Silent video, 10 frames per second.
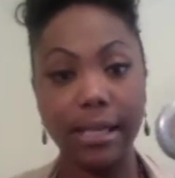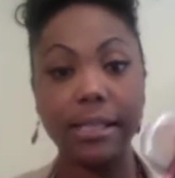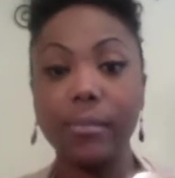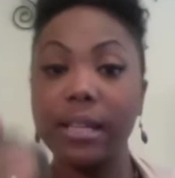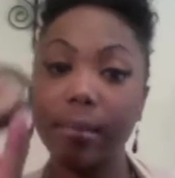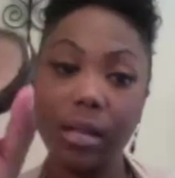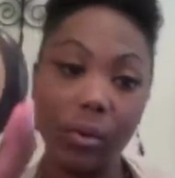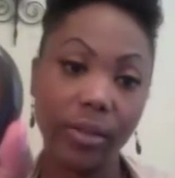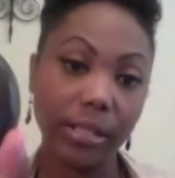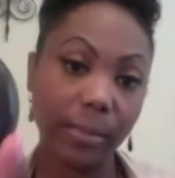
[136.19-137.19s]
And sometimes I
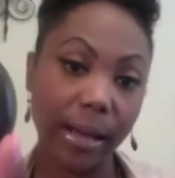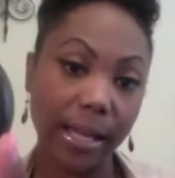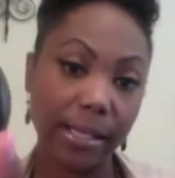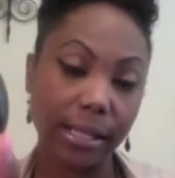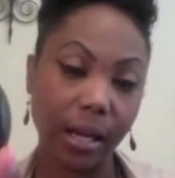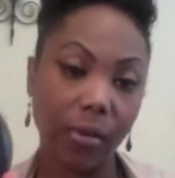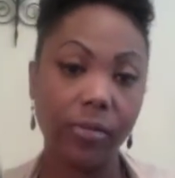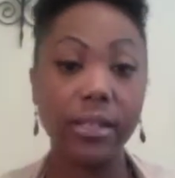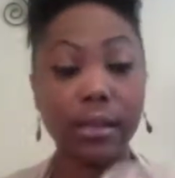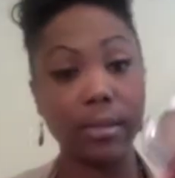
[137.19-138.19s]
wear this by itself,
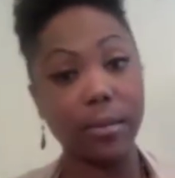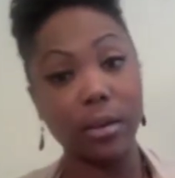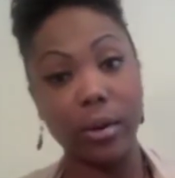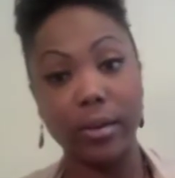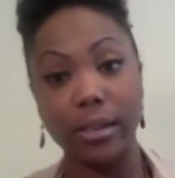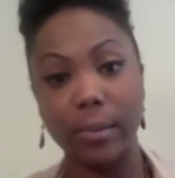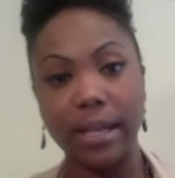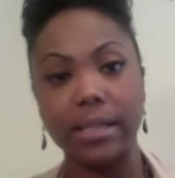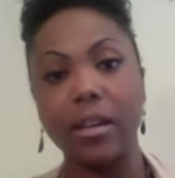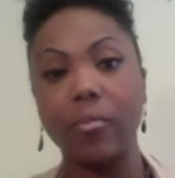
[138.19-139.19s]
sometimes I wear this
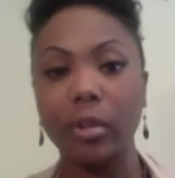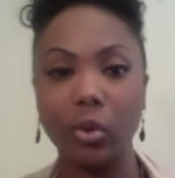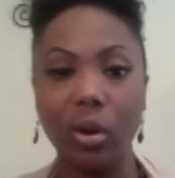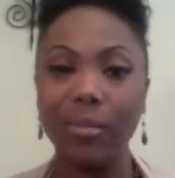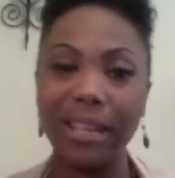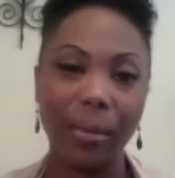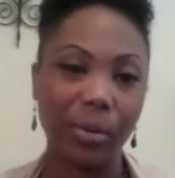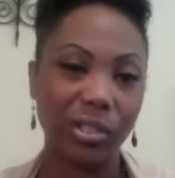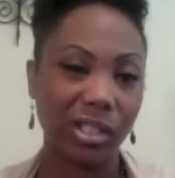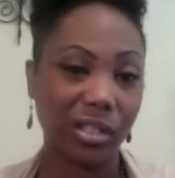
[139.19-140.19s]
by itself, but normally I
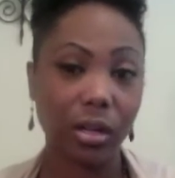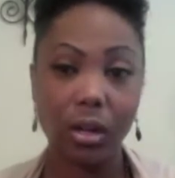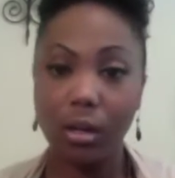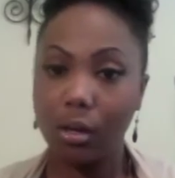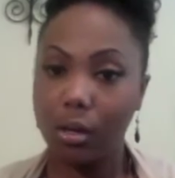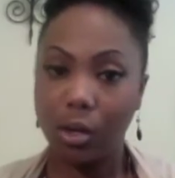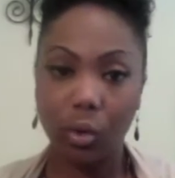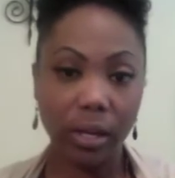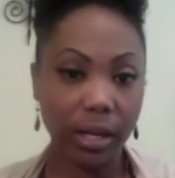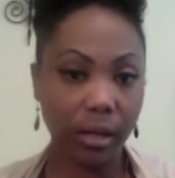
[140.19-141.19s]
put just
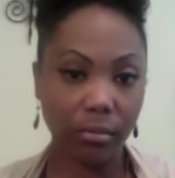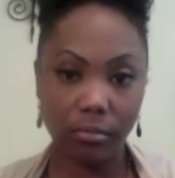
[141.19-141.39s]
quick